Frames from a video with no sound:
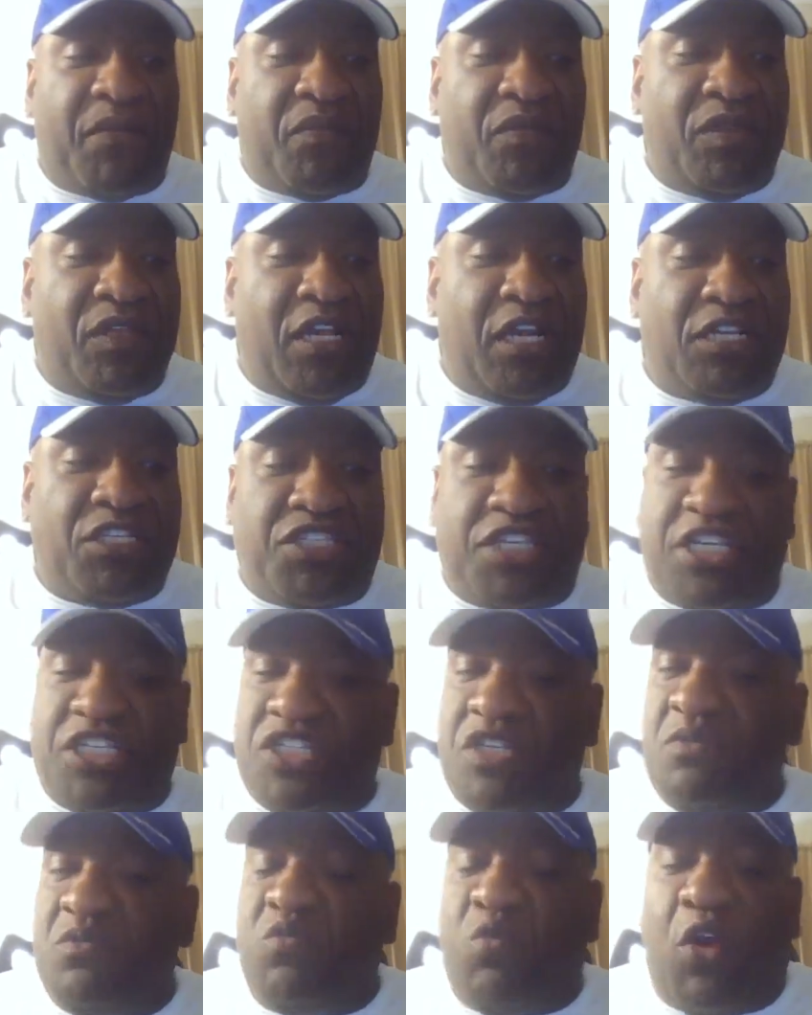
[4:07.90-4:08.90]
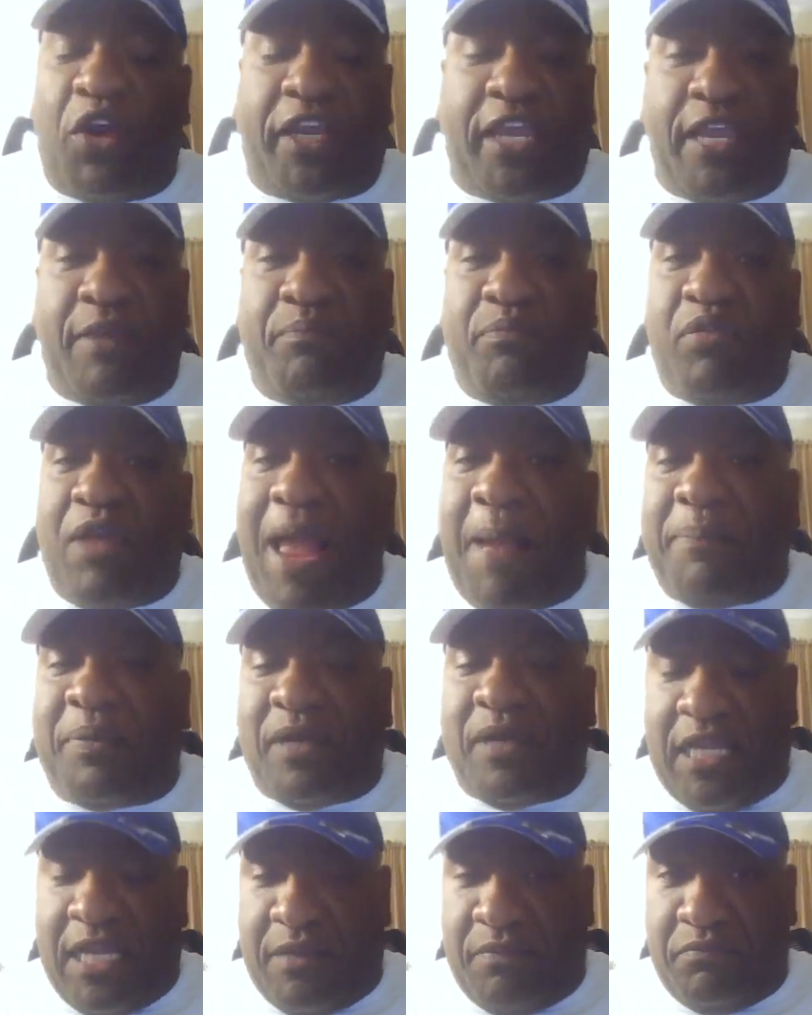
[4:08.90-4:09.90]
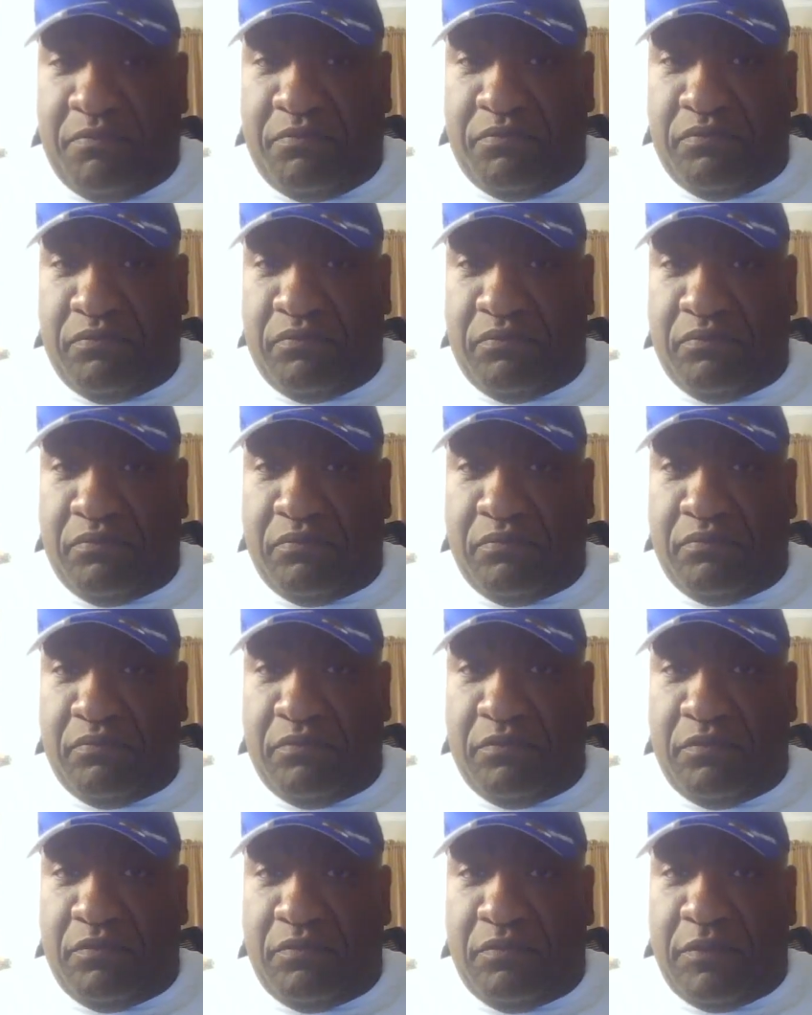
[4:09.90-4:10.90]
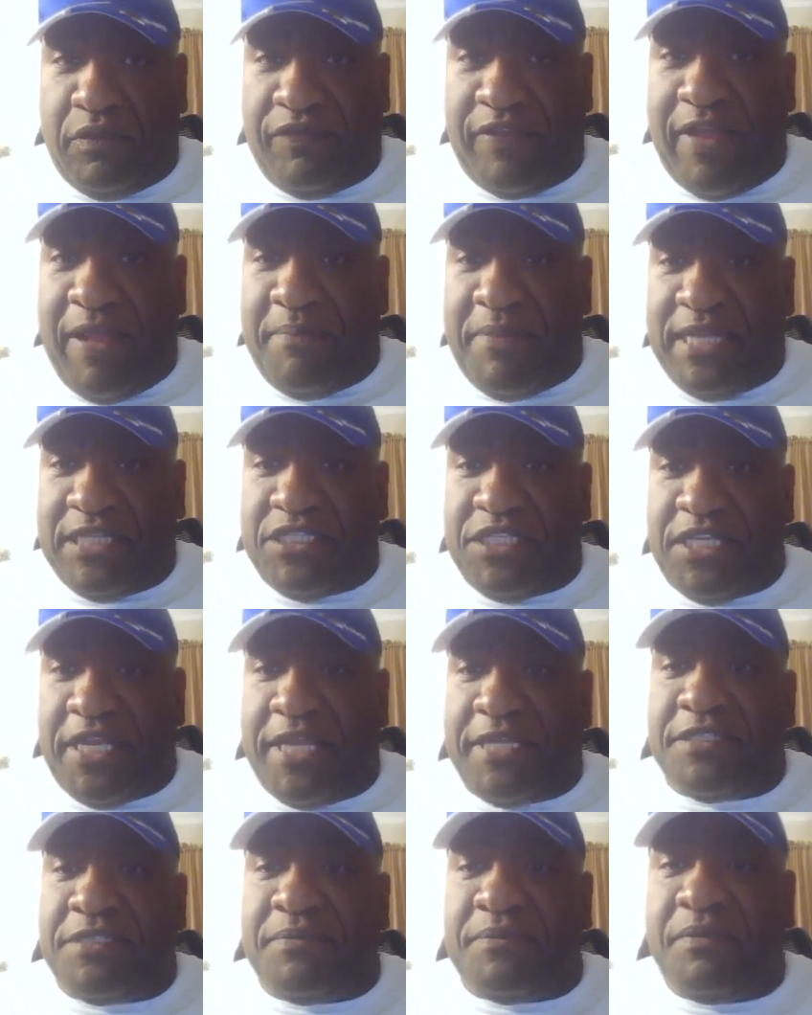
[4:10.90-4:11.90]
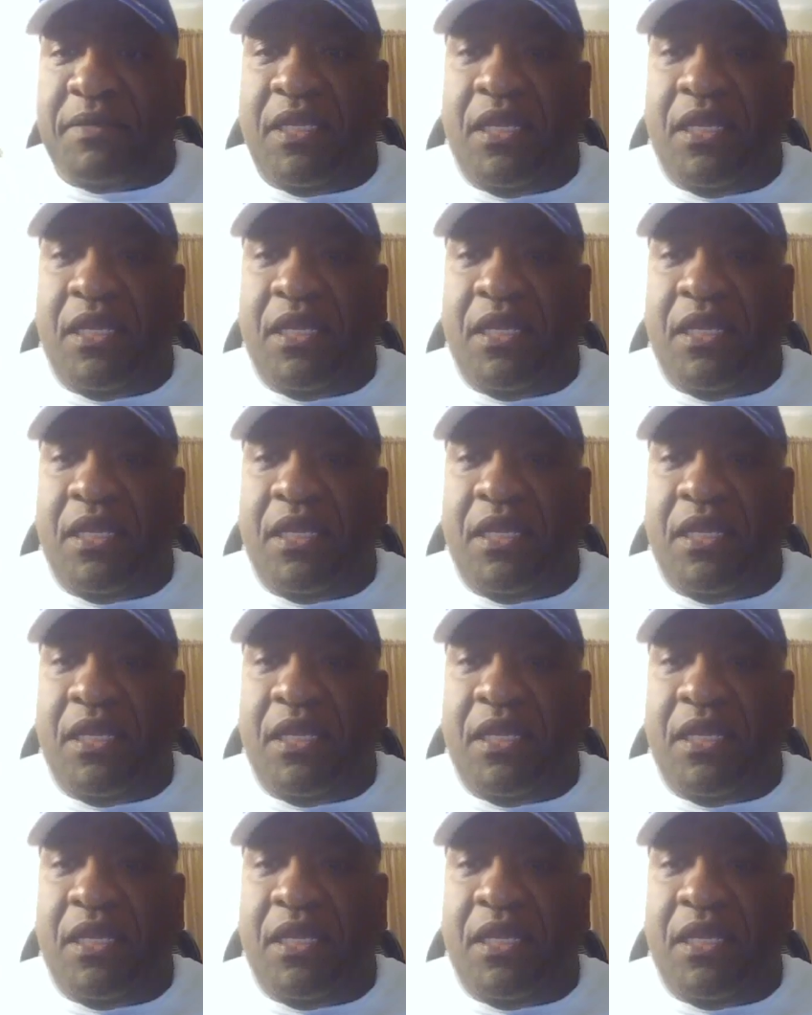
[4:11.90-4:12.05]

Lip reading: their system working properly, if that makes sense.